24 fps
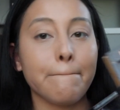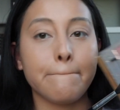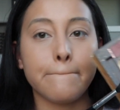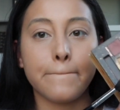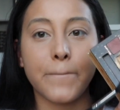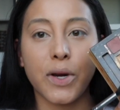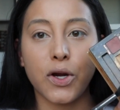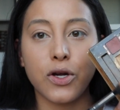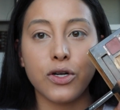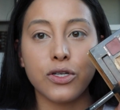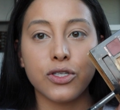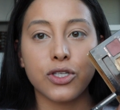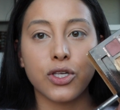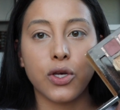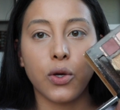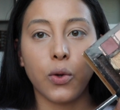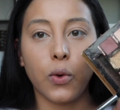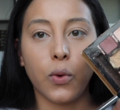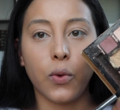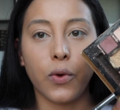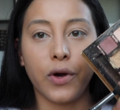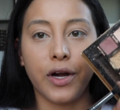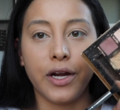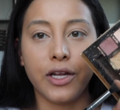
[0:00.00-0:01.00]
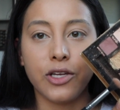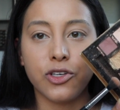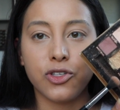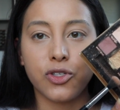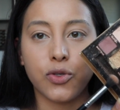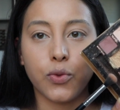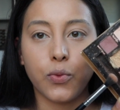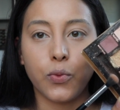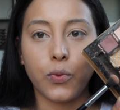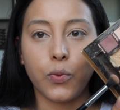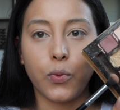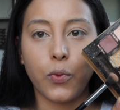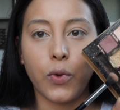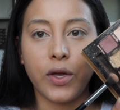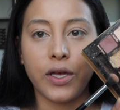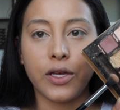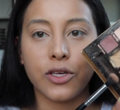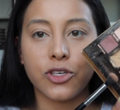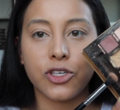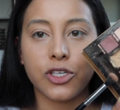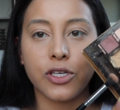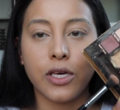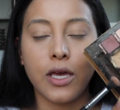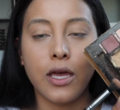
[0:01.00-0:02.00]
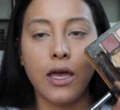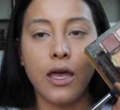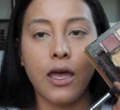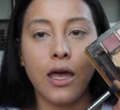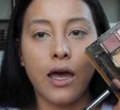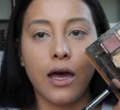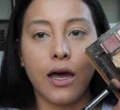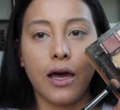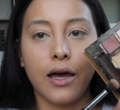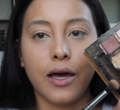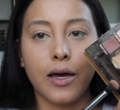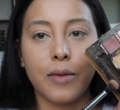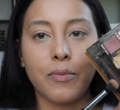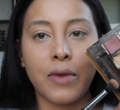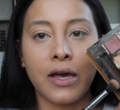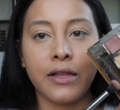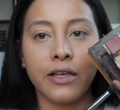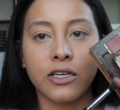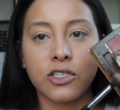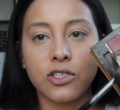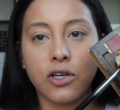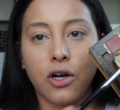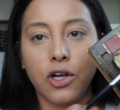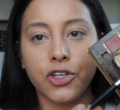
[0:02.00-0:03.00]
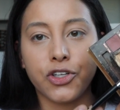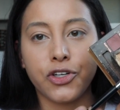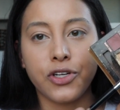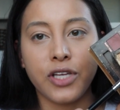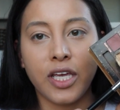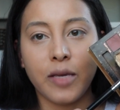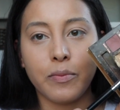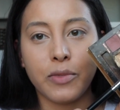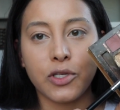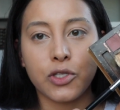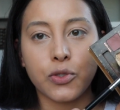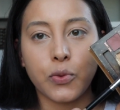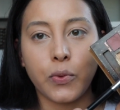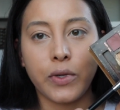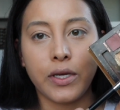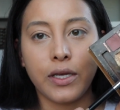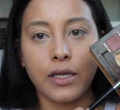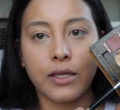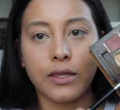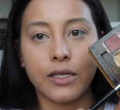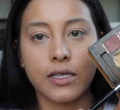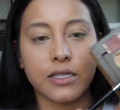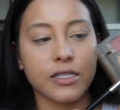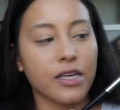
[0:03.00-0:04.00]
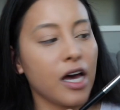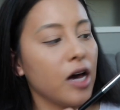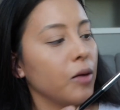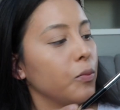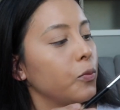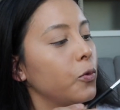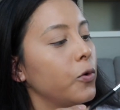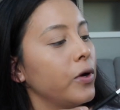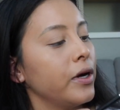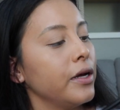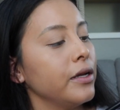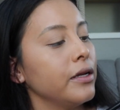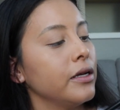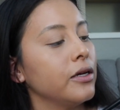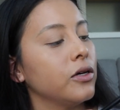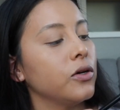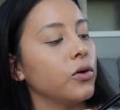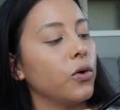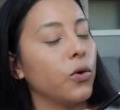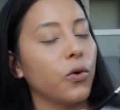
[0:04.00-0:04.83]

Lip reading: Burnt Orange, which I like to alternate between the top one,